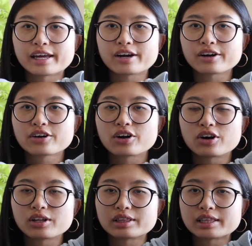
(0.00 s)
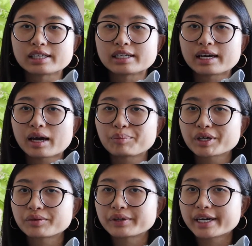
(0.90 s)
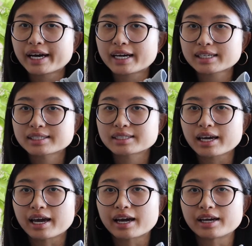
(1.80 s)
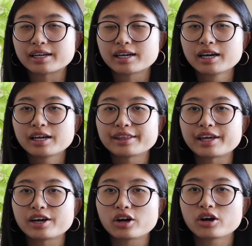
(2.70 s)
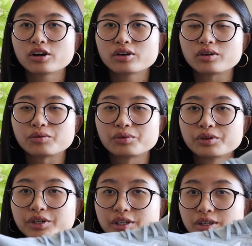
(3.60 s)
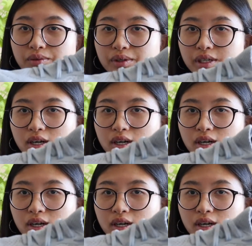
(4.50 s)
They are called the Epic Reacts and they are really